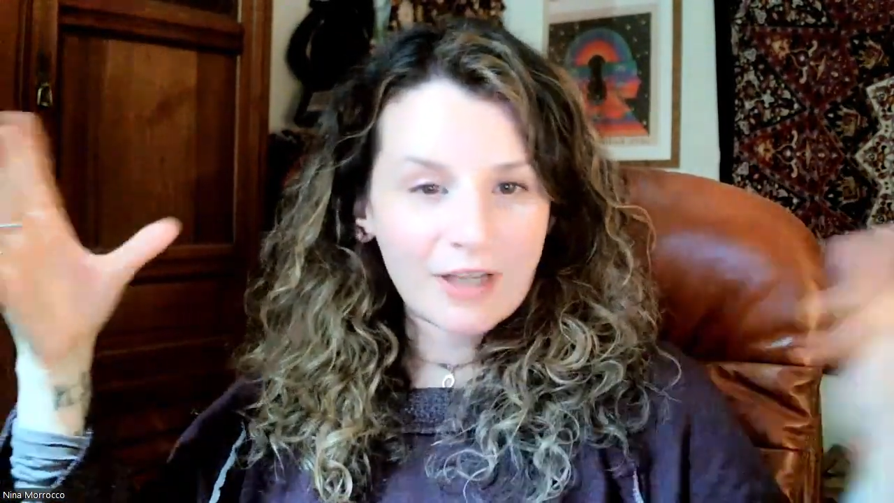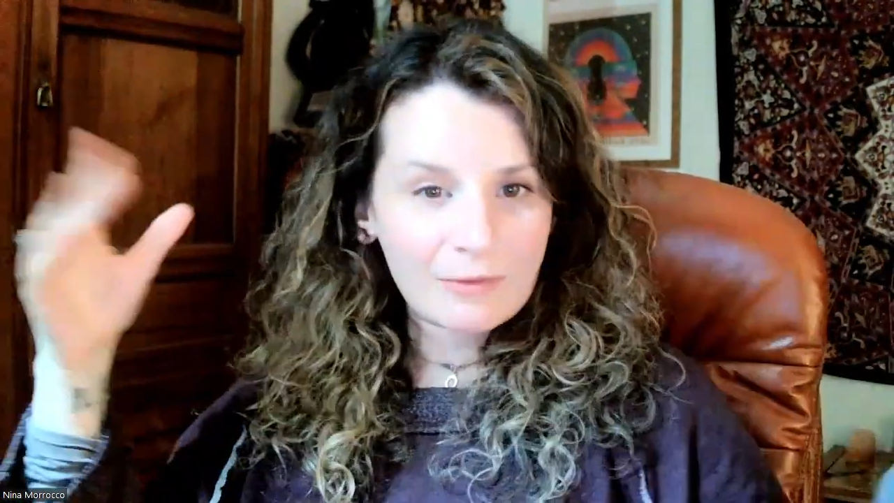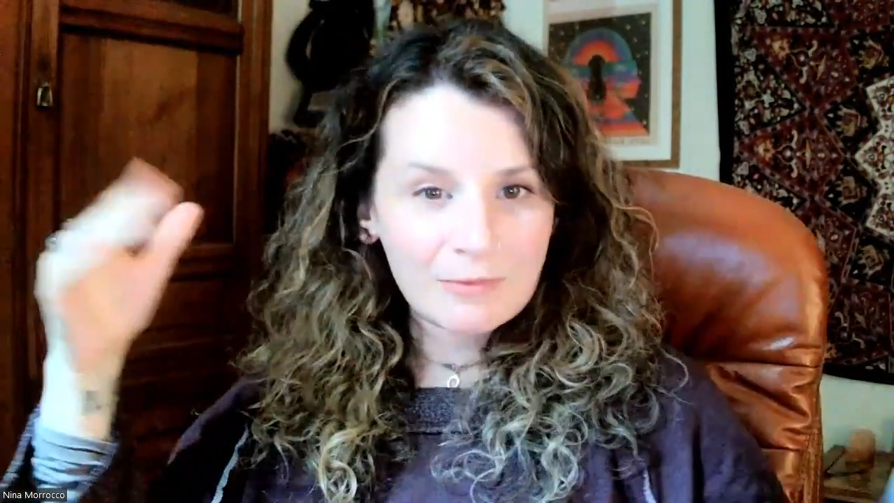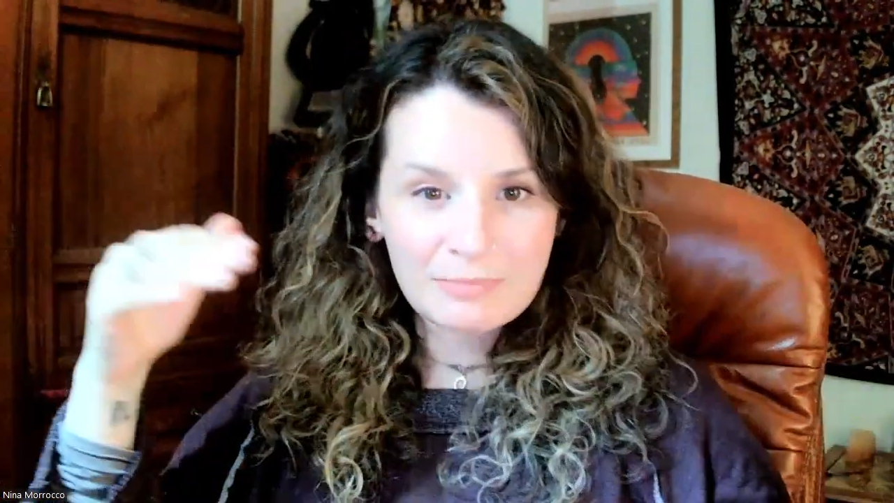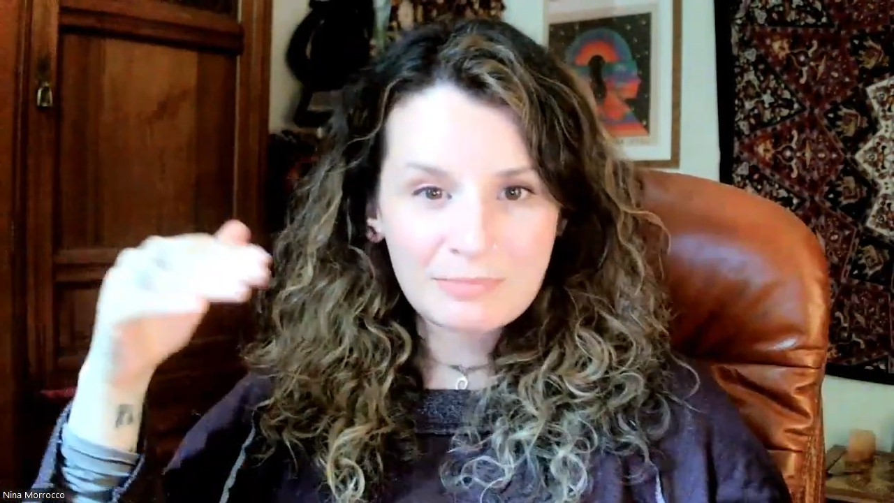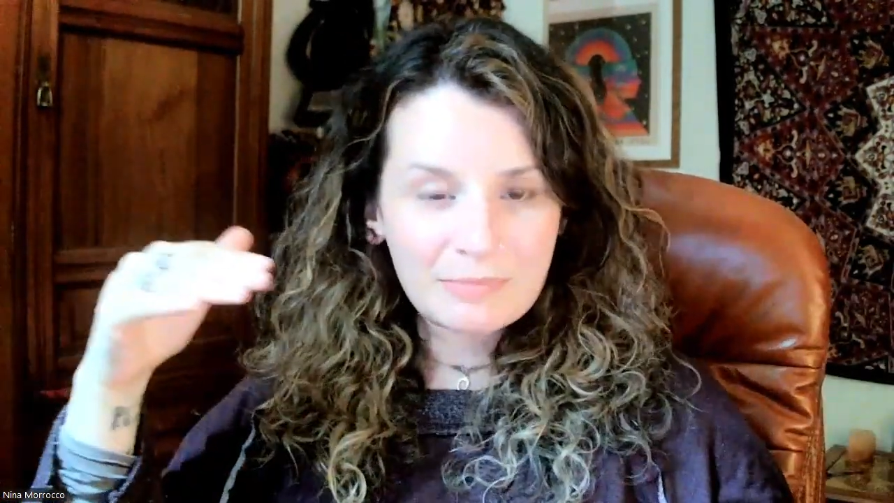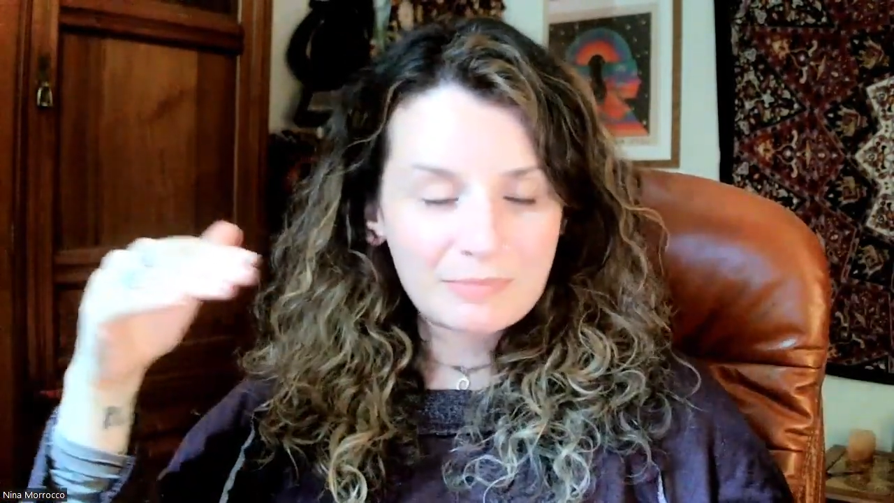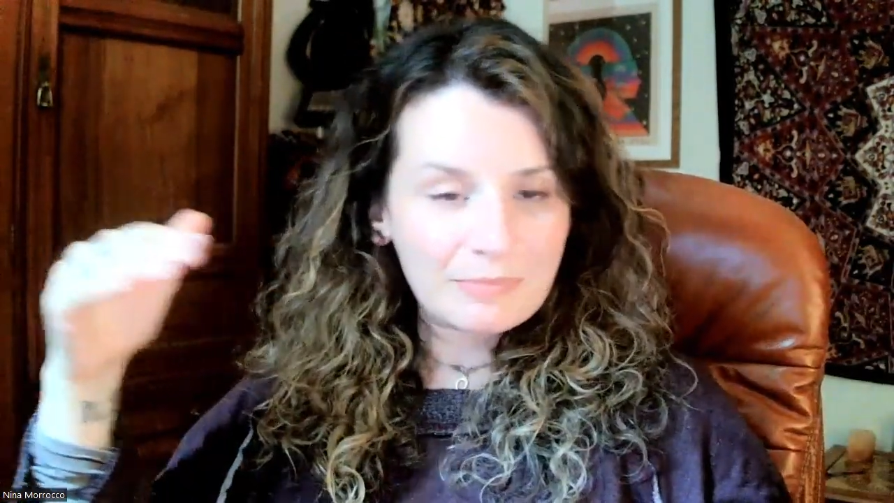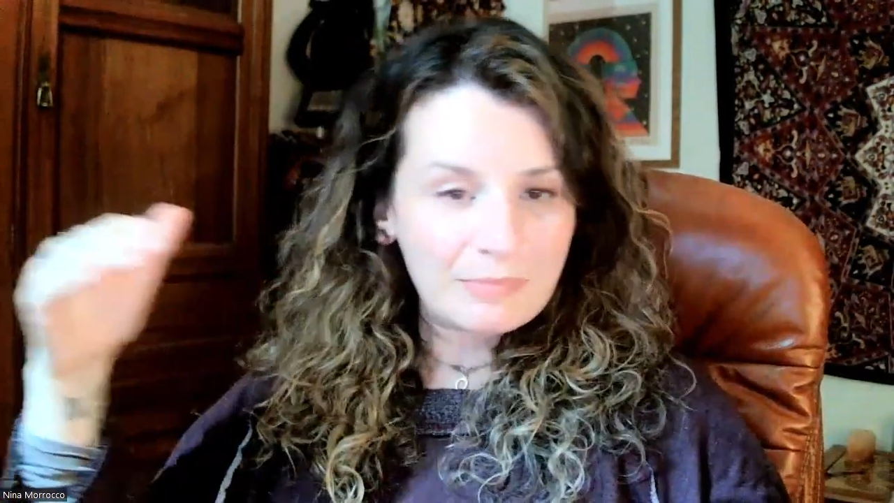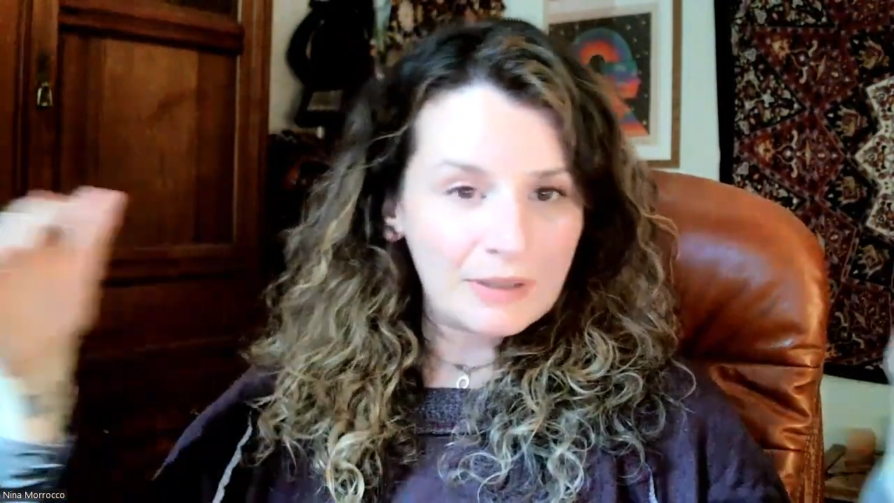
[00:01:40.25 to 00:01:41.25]
it was
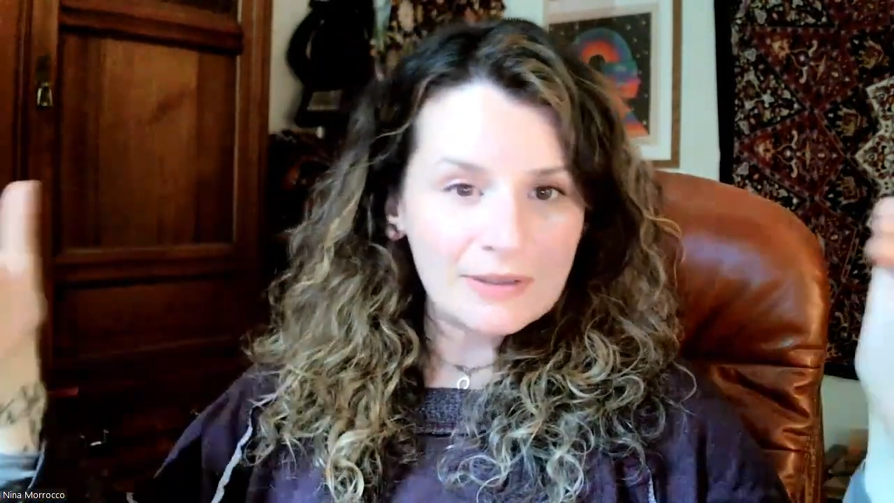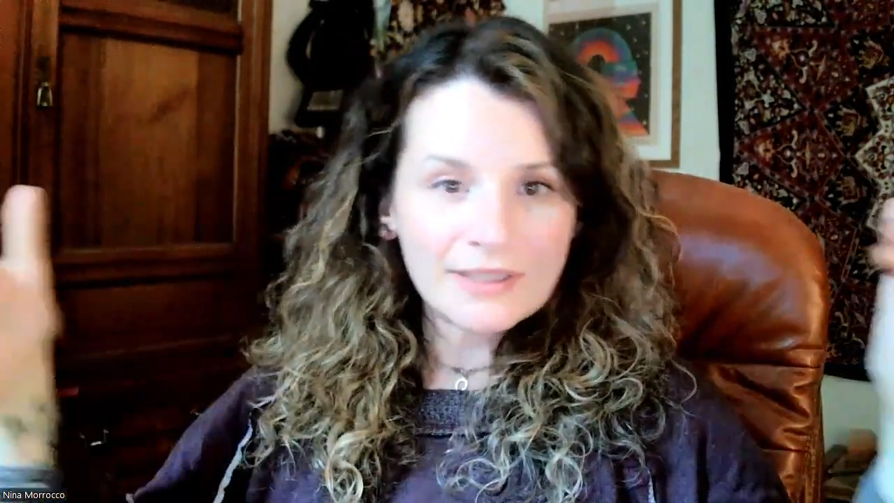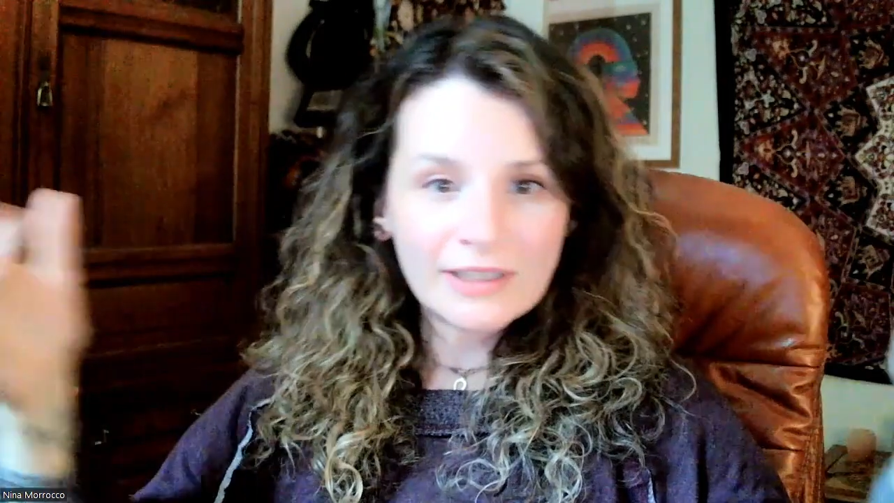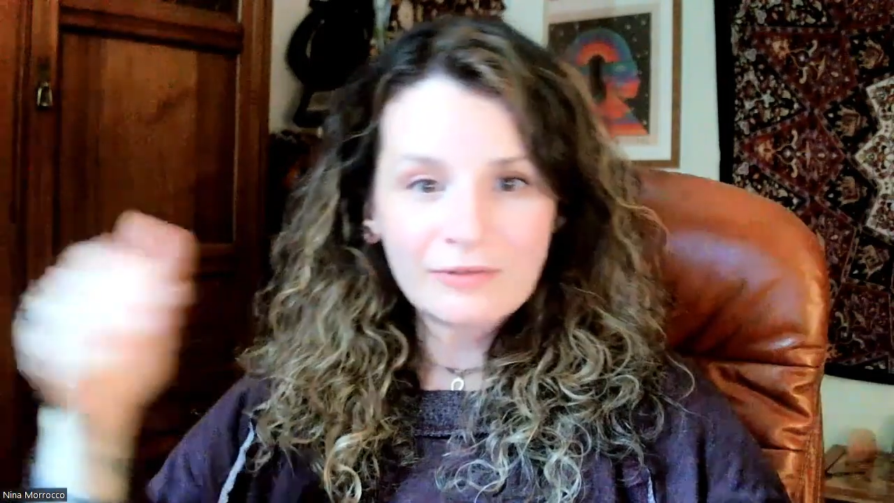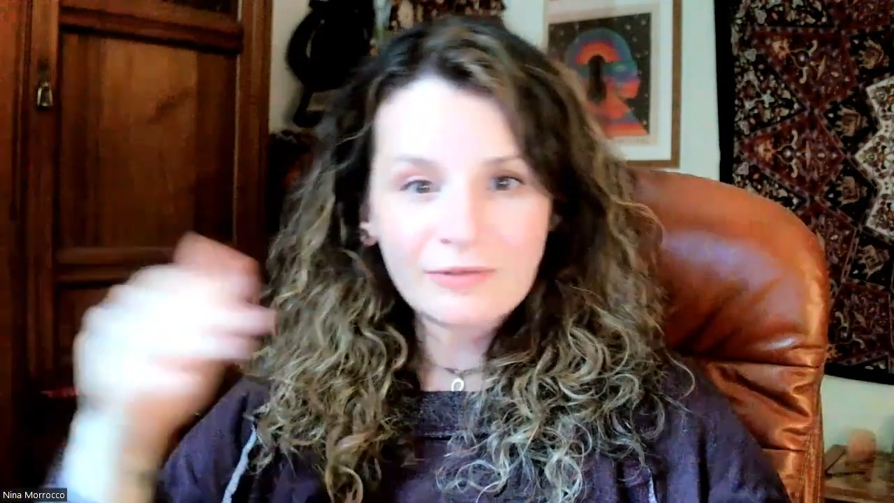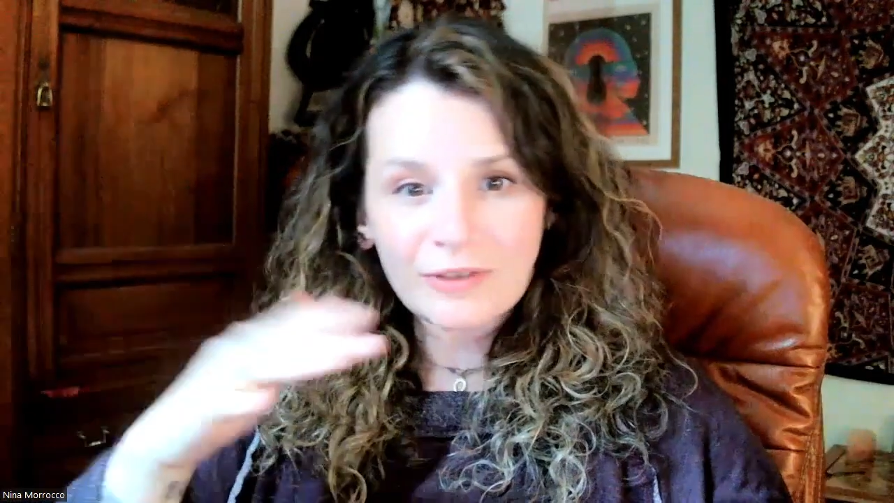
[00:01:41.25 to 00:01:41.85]
building